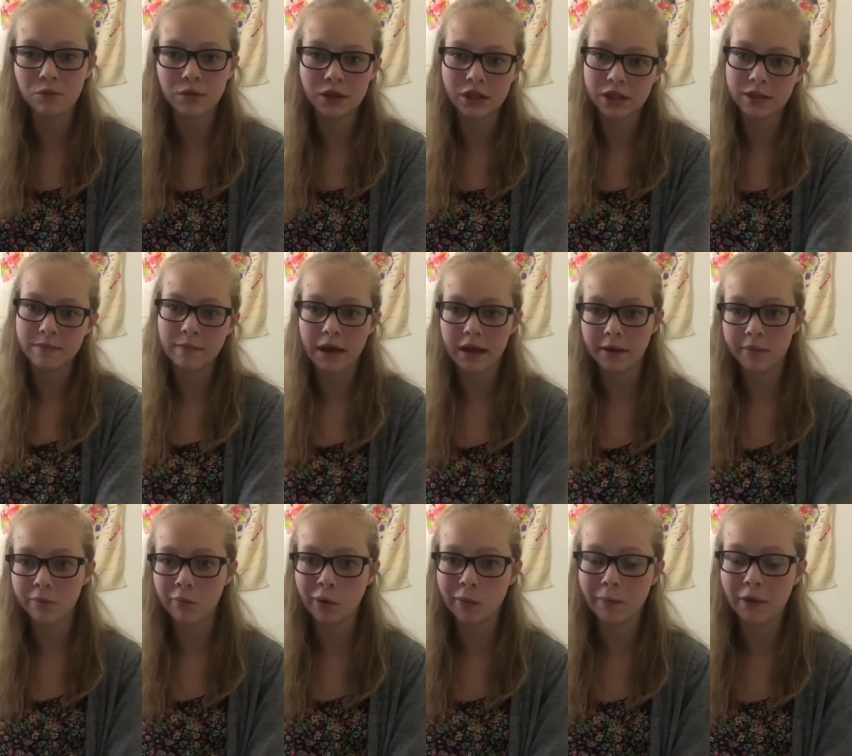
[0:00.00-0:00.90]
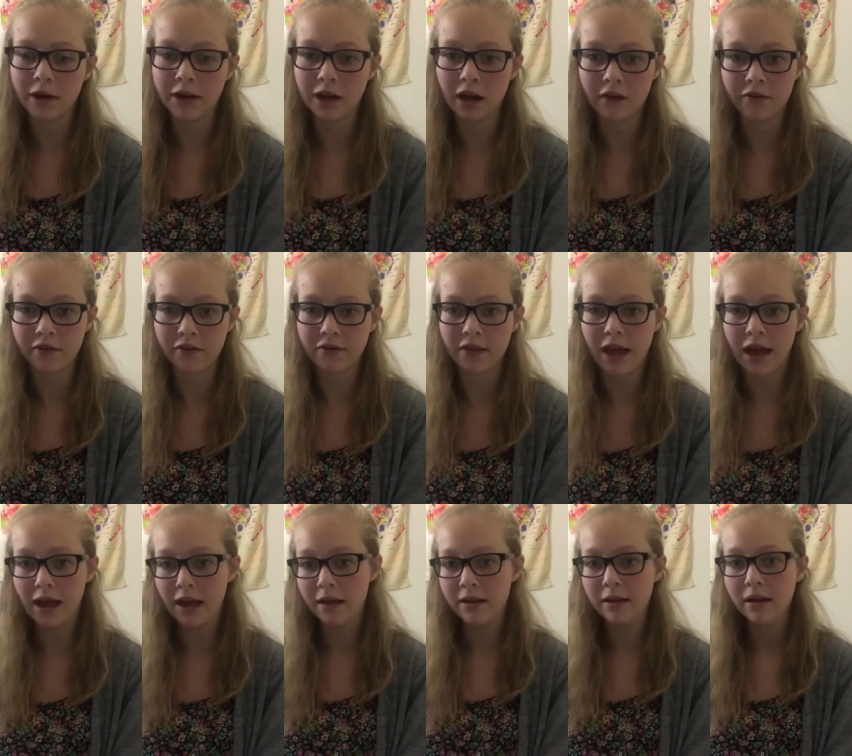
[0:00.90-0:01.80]
just make more money off of
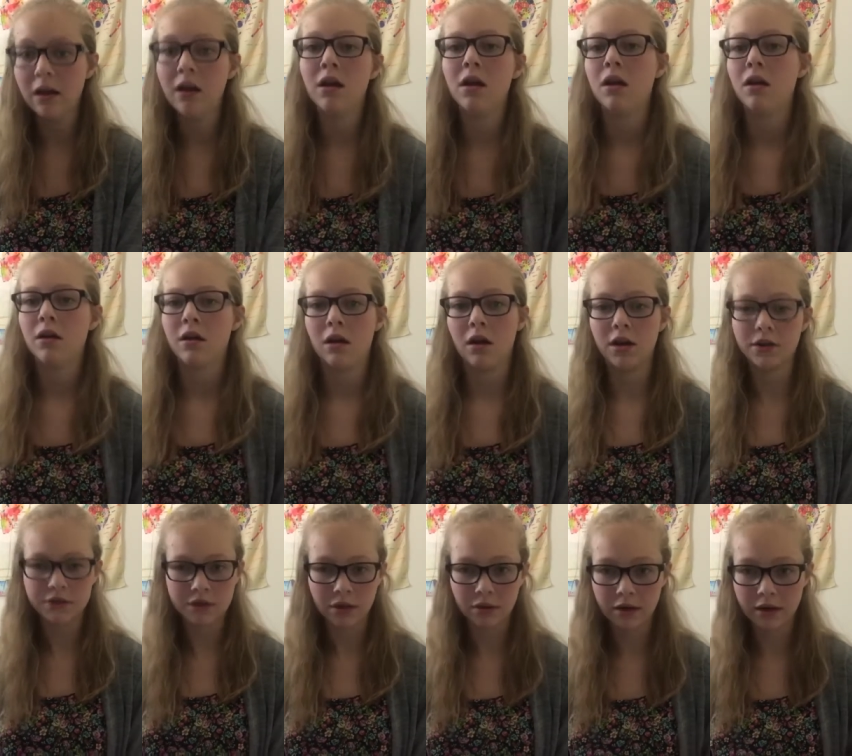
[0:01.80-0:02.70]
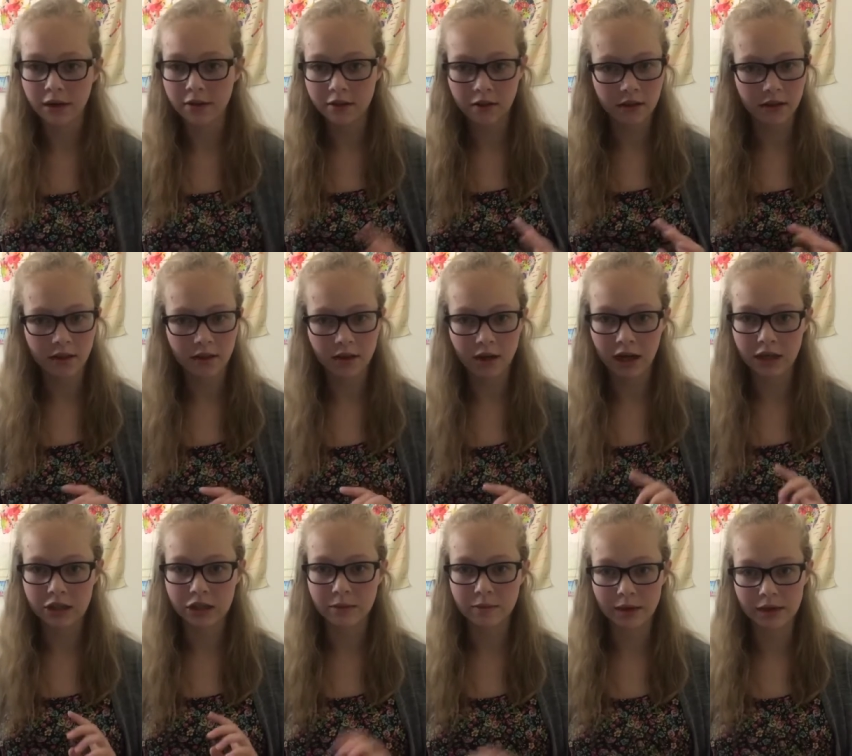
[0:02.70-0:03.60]
that. Also, another thing that I
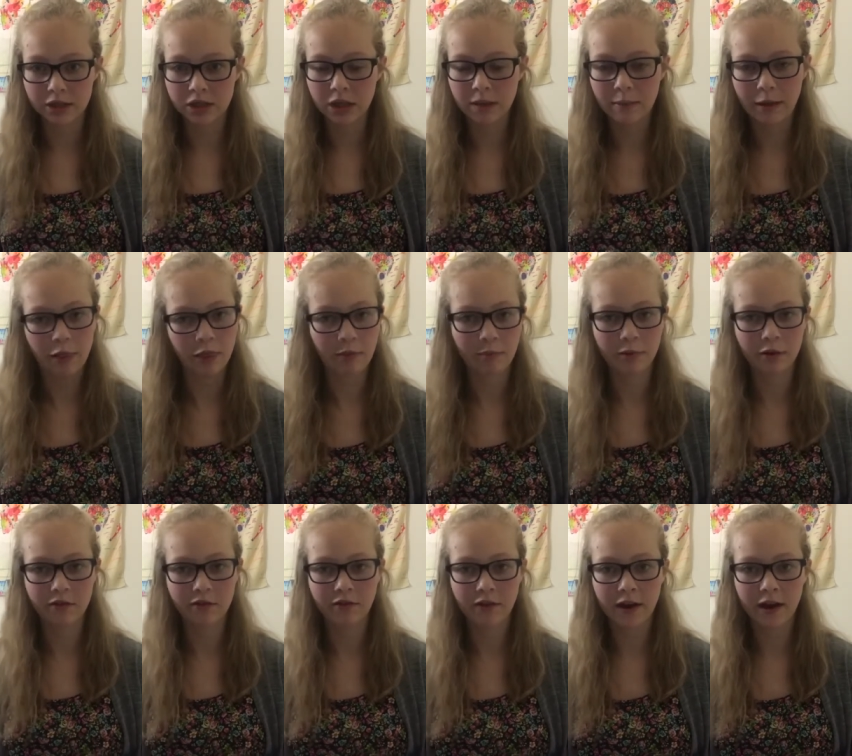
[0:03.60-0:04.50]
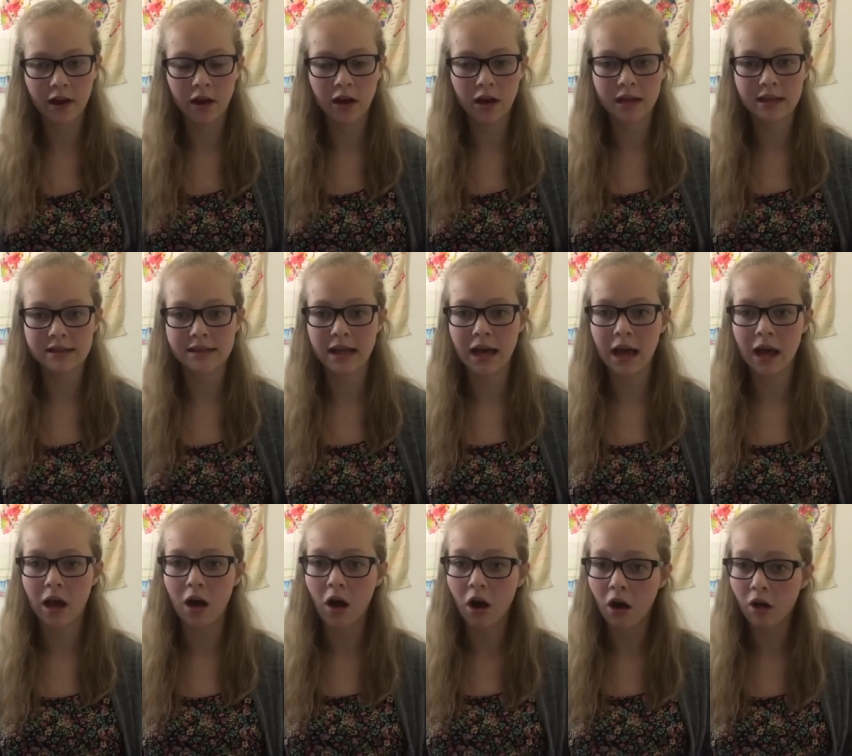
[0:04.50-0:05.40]
should mention about the book fair is
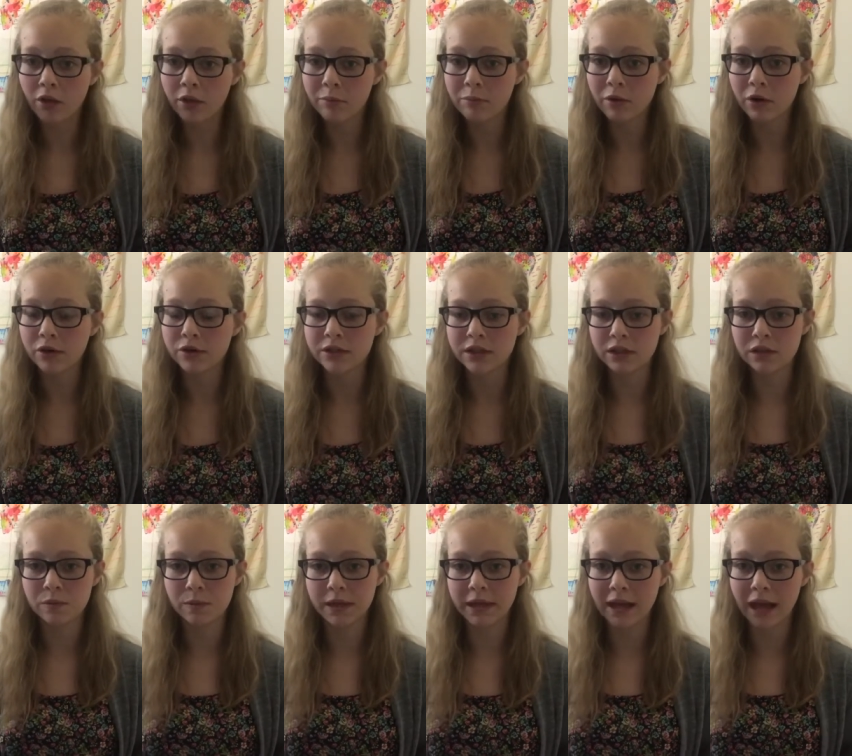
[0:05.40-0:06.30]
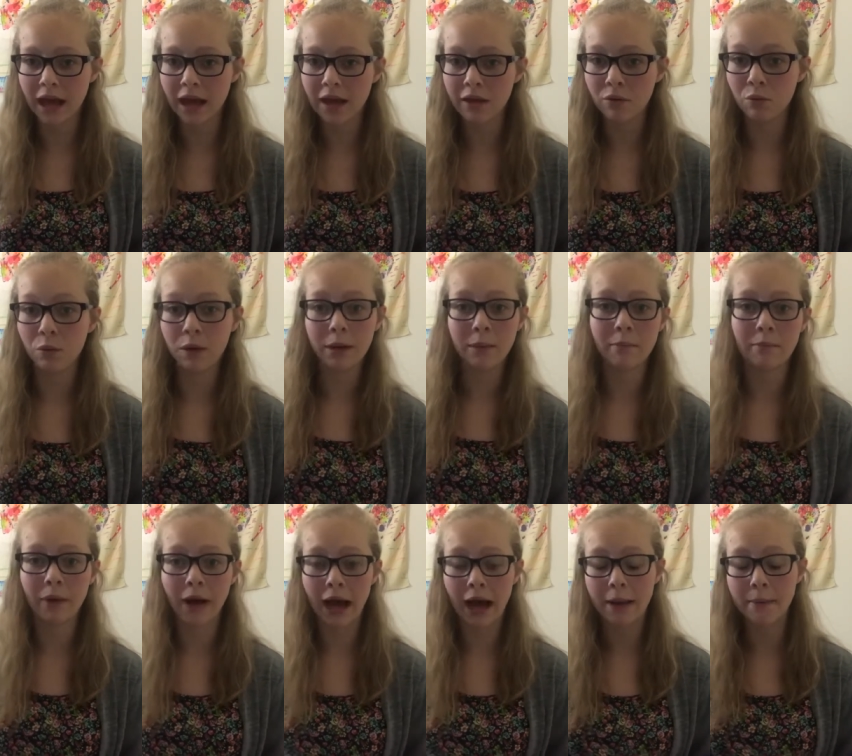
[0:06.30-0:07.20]
that all the proceeds we get, we
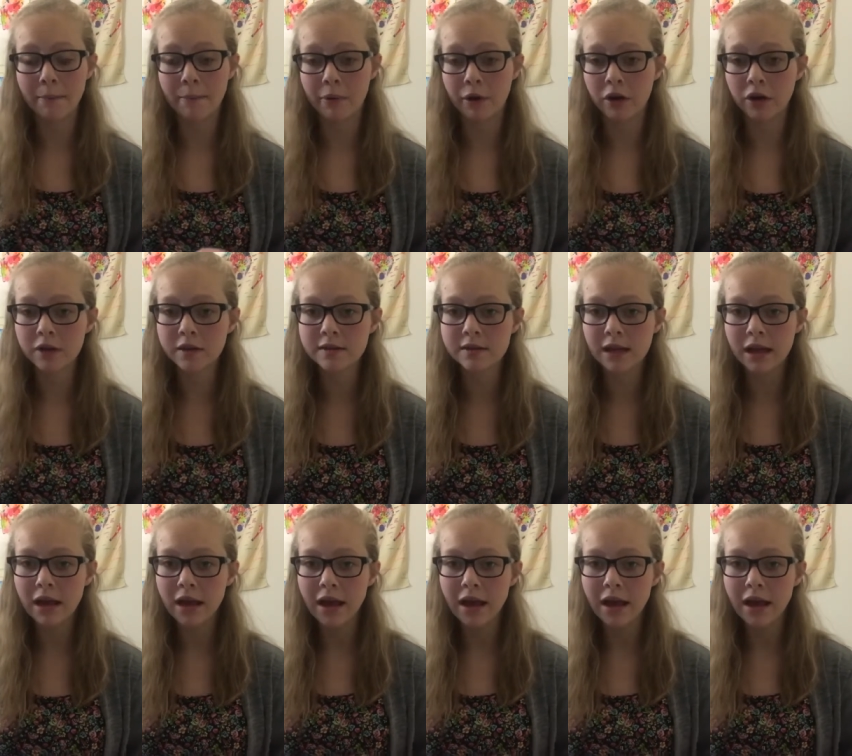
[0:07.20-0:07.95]
buy books,